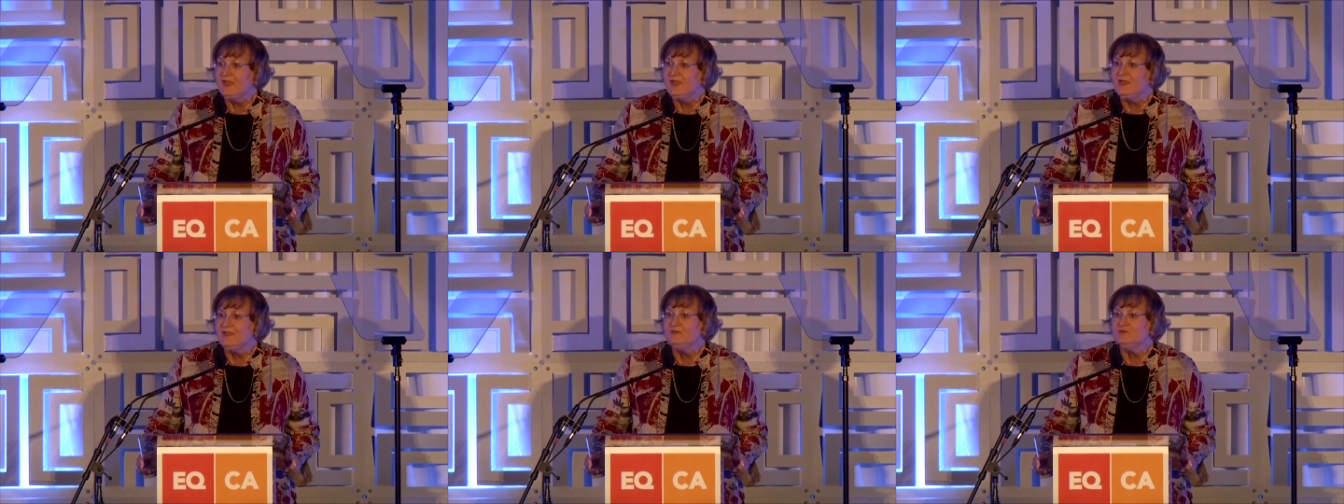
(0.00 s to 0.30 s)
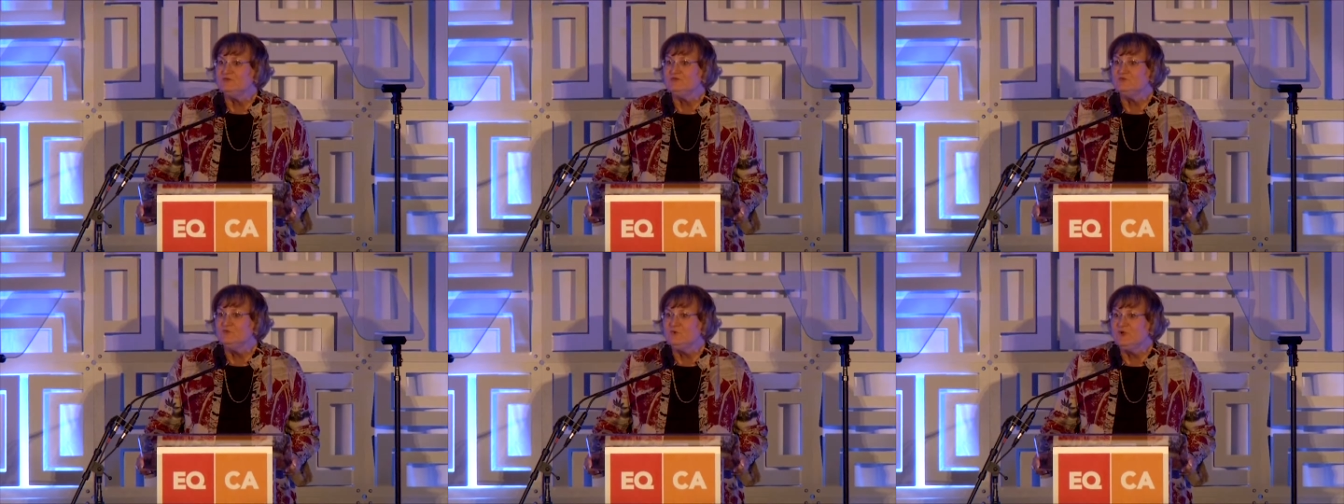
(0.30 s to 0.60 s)
and
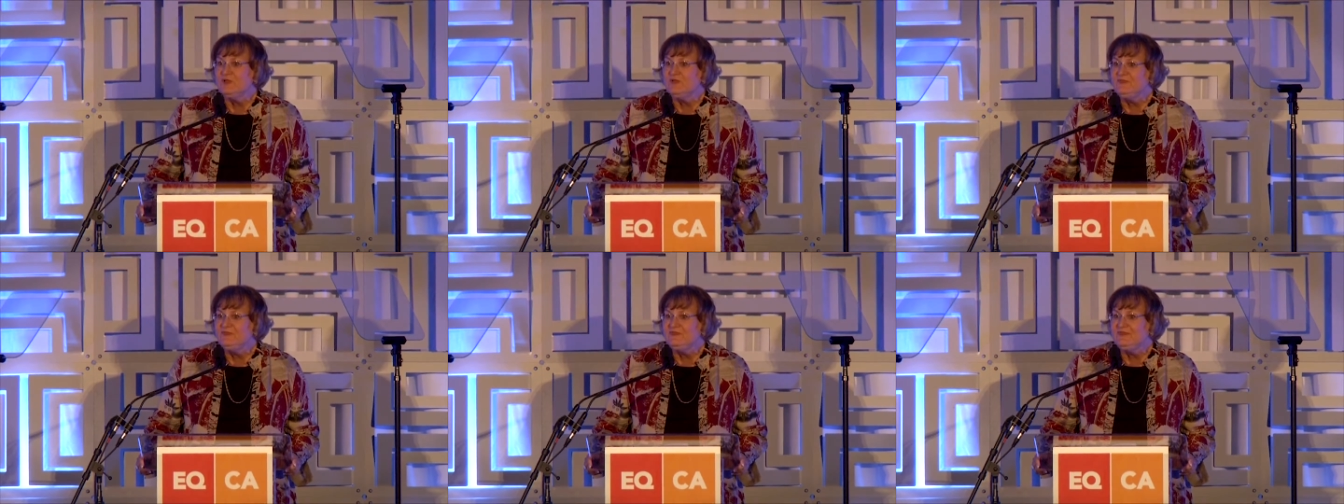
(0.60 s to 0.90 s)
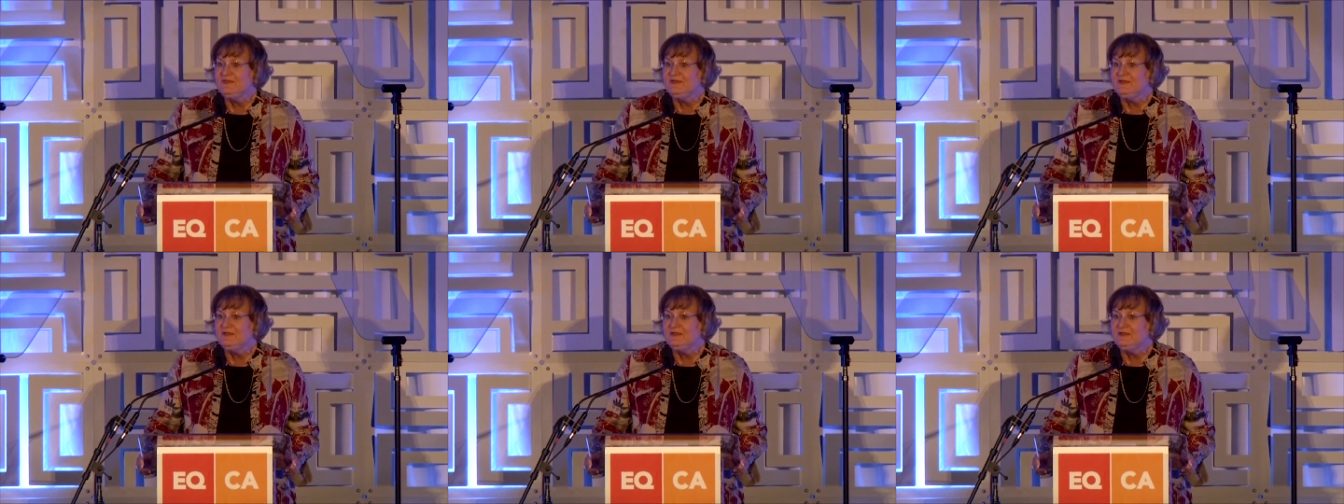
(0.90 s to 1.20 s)
there's one
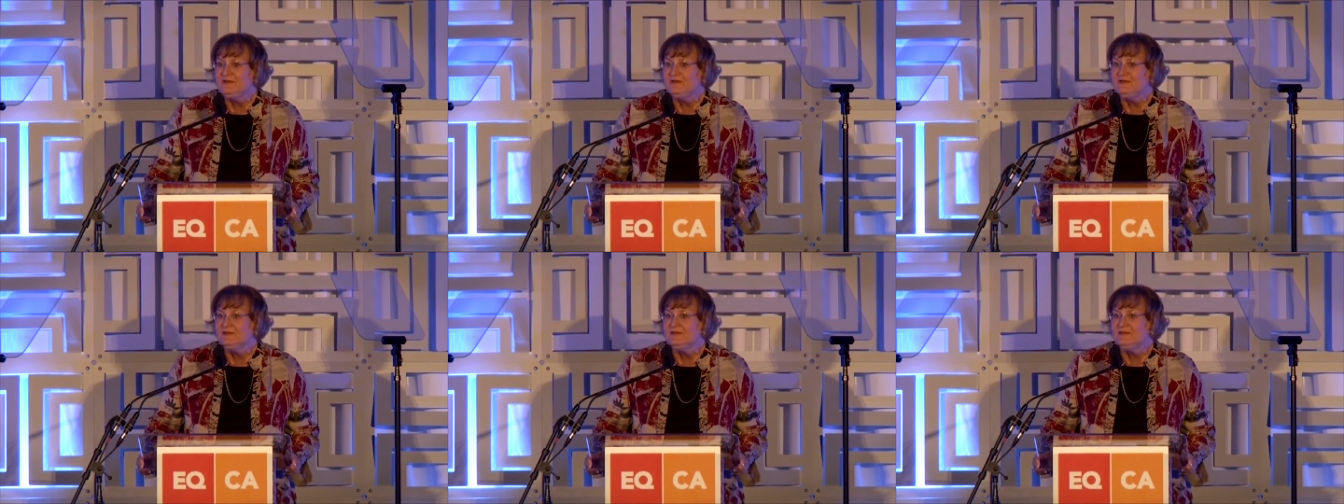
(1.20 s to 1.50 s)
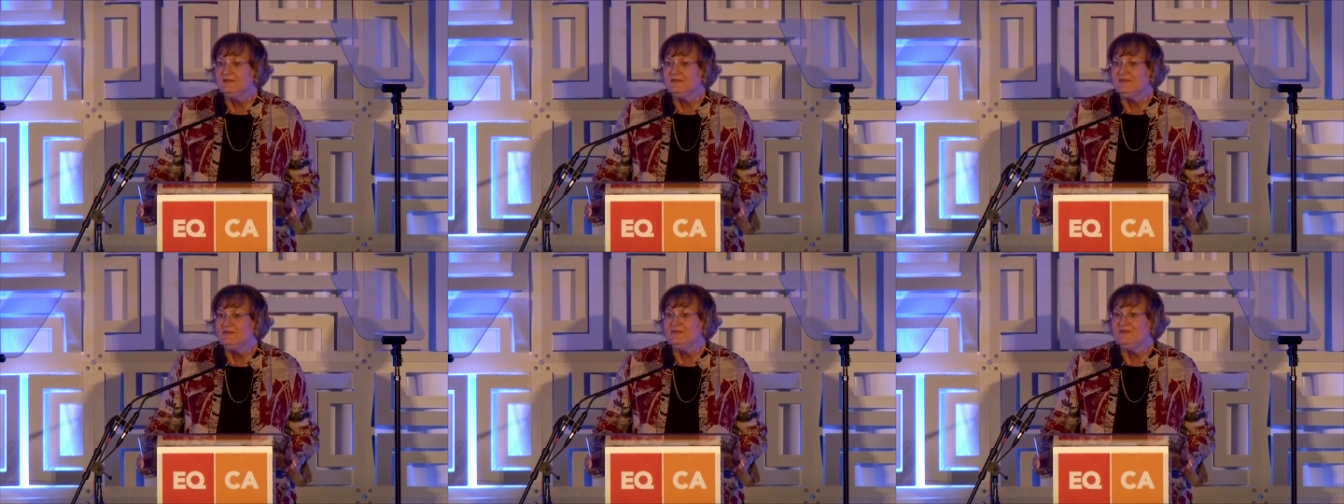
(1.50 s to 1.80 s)
thing
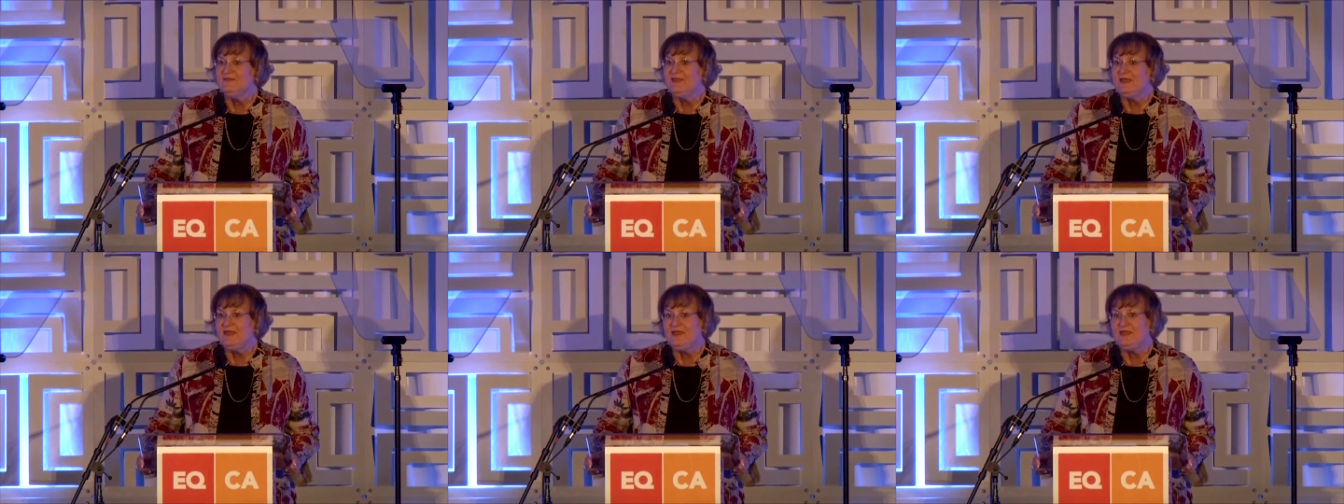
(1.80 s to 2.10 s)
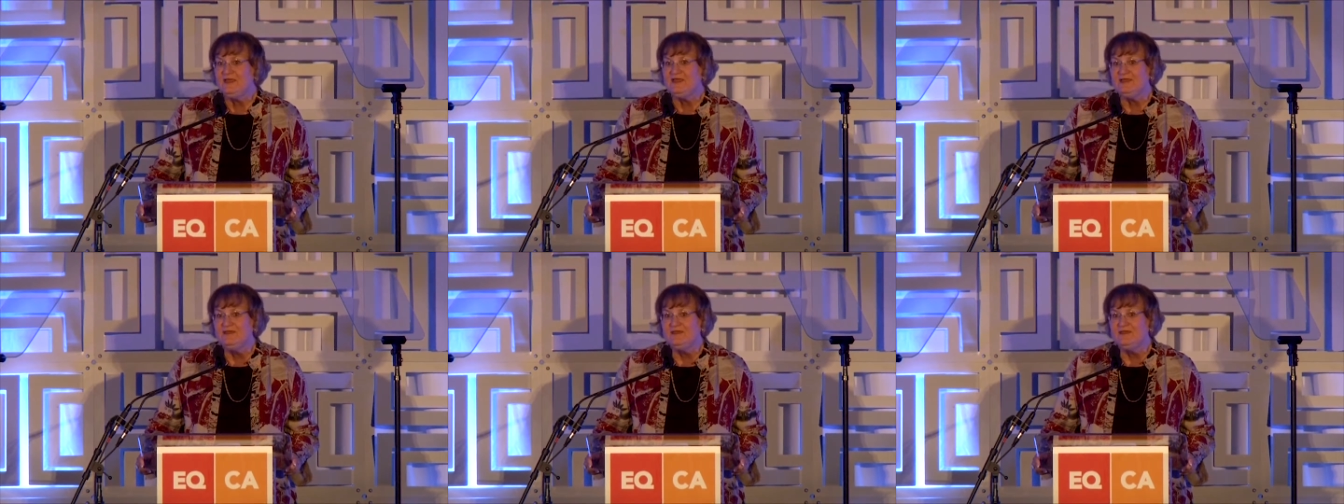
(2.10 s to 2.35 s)
that they had